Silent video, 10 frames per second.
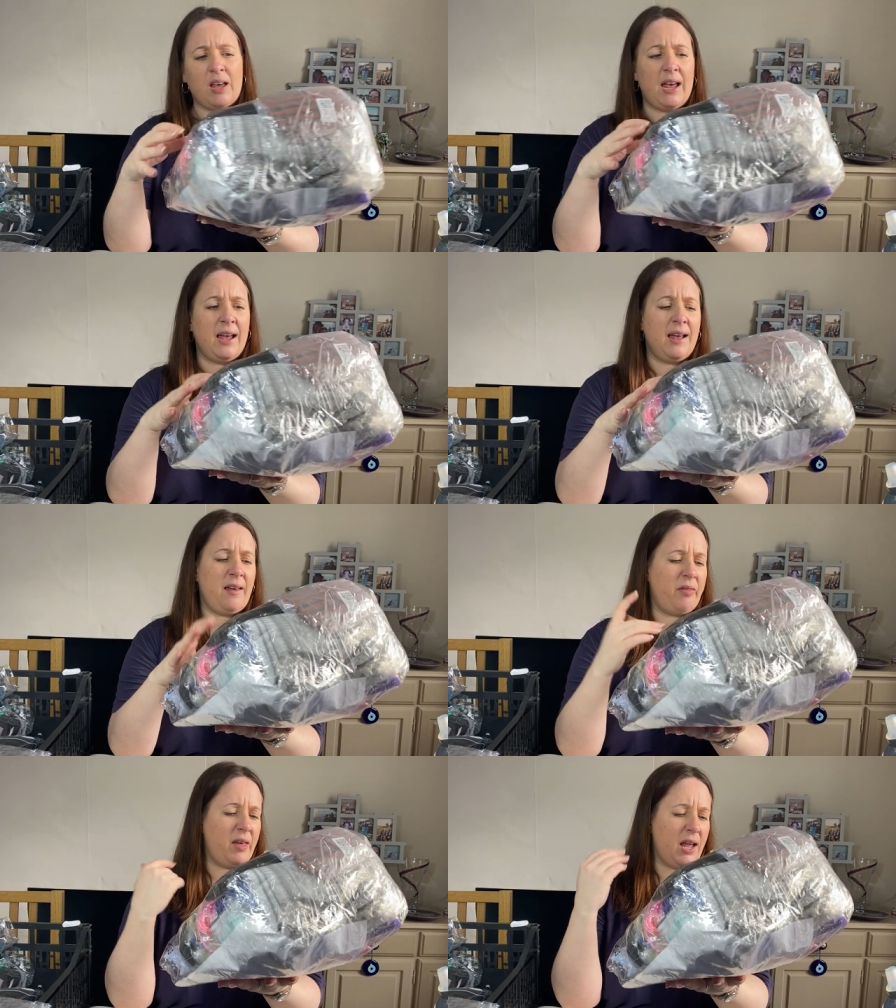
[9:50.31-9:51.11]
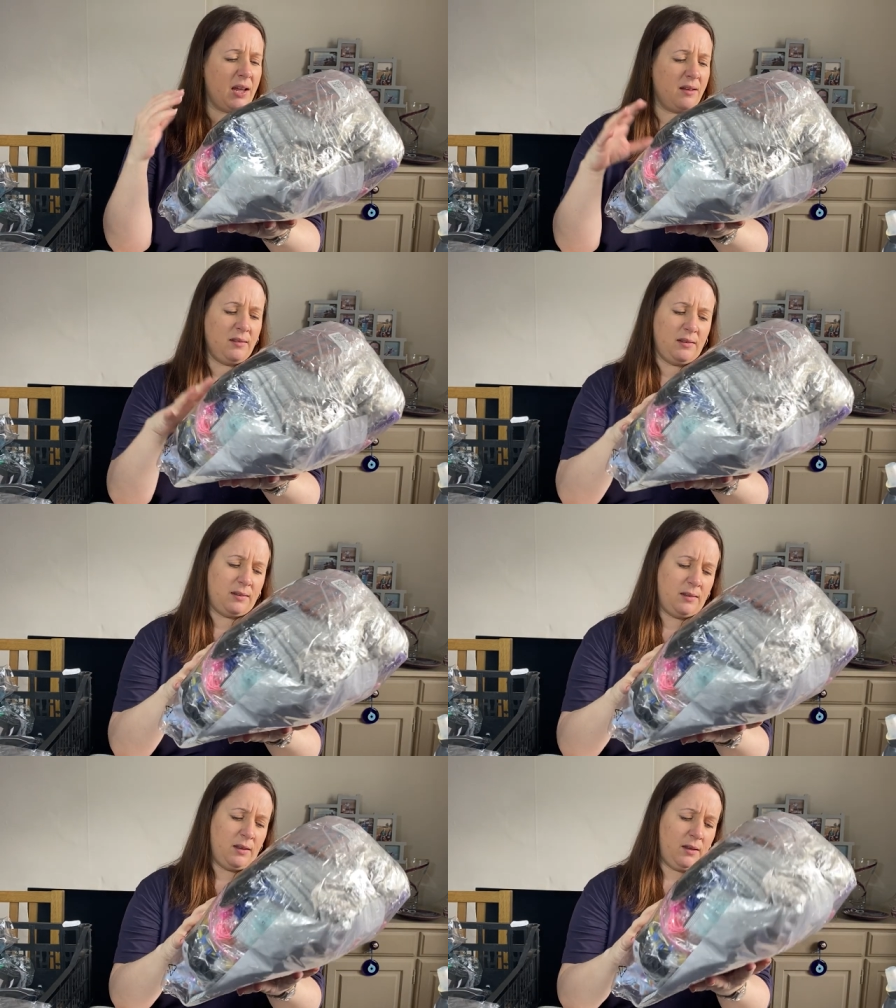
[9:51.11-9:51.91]
hair
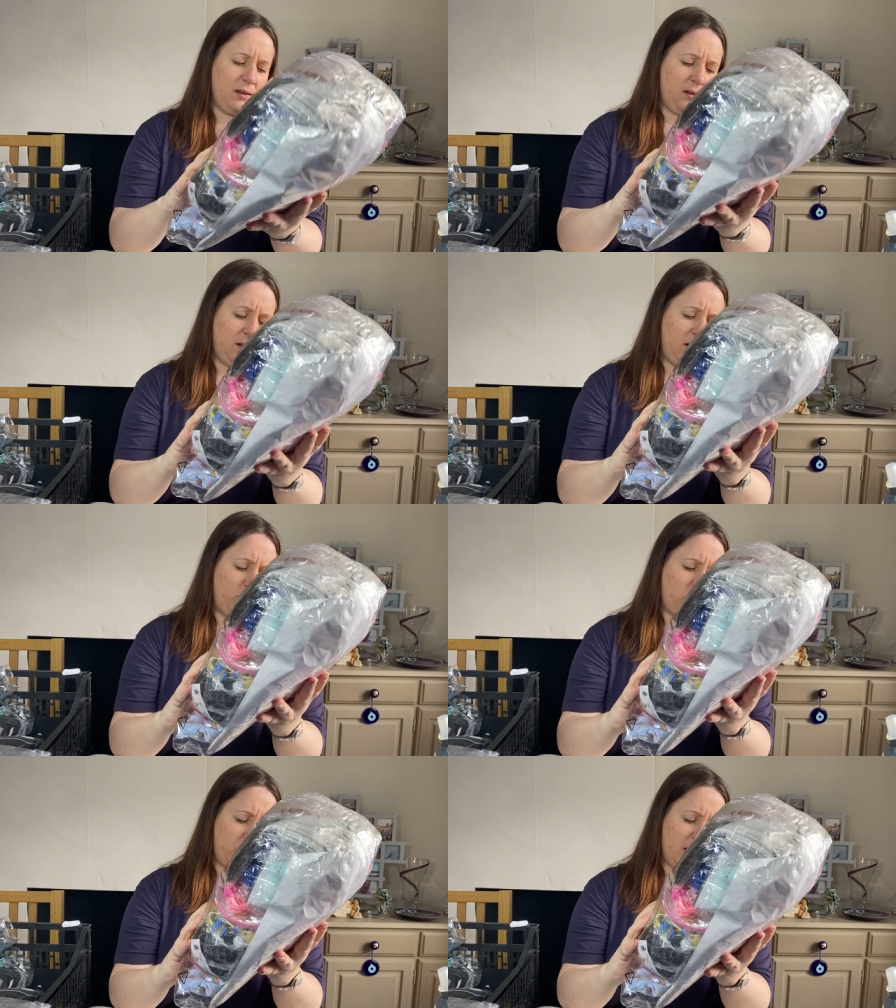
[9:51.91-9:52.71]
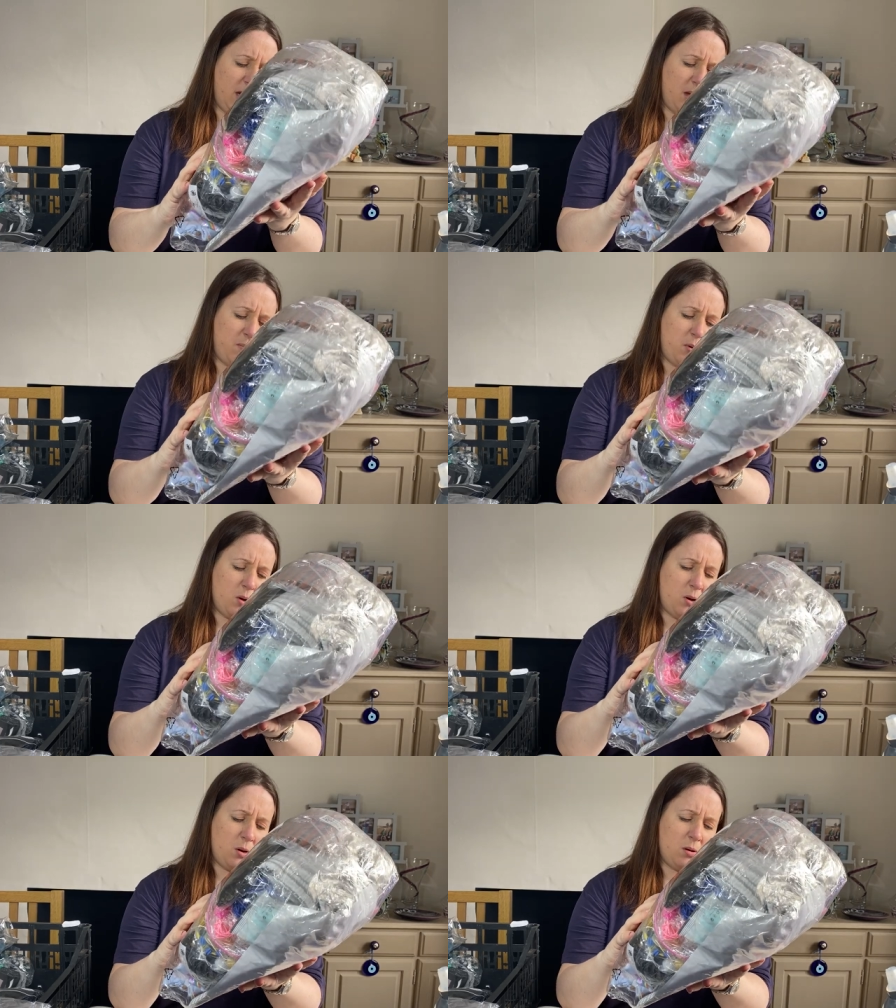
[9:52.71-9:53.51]
things, little trinket
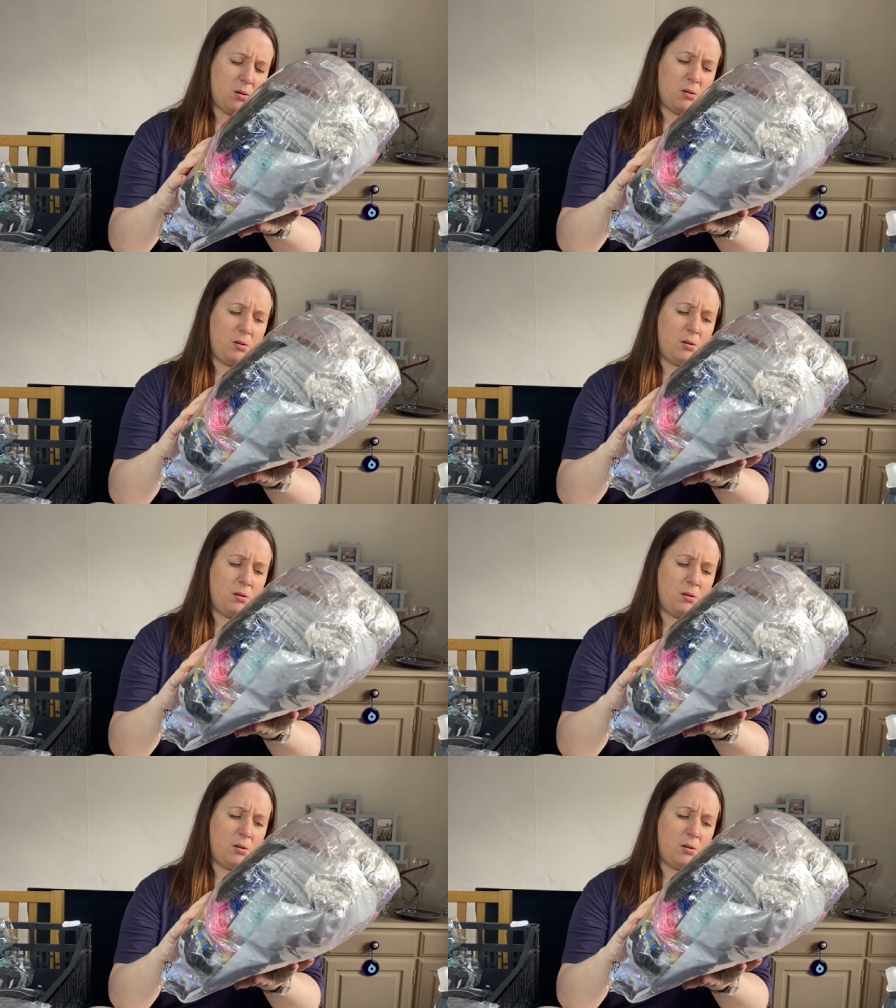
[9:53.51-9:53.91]
pot,